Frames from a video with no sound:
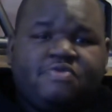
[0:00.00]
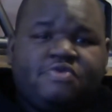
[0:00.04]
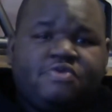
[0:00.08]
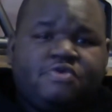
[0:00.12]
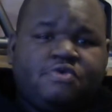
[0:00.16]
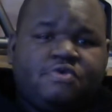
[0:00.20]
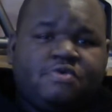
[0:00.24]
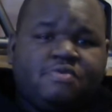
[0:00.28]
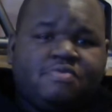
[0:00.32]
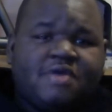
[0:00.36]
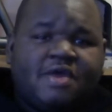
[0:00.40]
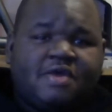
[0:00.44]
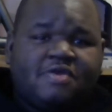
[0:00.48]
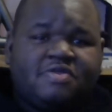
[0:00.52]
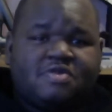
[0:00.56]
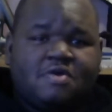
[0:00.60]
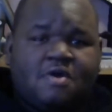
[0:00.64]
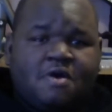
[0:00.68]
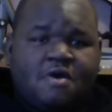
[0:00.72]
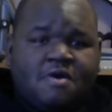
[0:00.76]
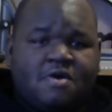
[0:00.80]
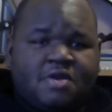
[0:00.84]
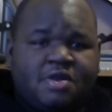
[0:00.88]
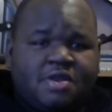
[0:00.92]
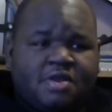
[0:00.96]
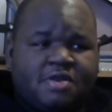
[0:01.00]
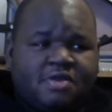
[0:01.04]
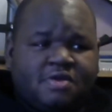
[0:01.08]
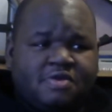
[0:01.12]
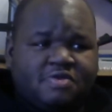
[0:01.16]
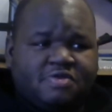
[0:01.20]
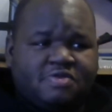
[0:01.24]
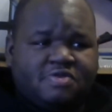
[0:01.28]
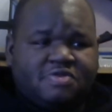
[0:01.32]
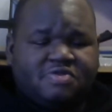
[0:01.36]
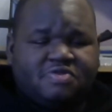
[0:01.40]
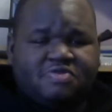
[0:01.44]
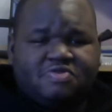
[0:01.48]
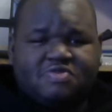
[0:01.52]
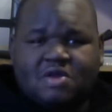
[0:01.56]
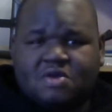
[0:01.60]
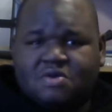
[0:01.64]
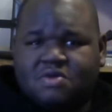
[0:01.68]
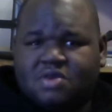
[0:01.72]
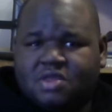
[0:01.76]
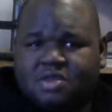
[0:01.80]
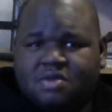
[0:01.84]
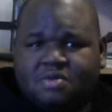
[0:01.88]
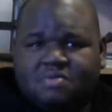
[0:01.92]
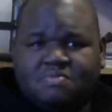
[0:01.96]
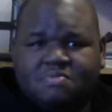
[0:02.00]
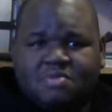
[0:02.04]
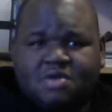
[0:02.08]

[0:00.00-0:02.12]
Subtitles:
tube that's on it is 30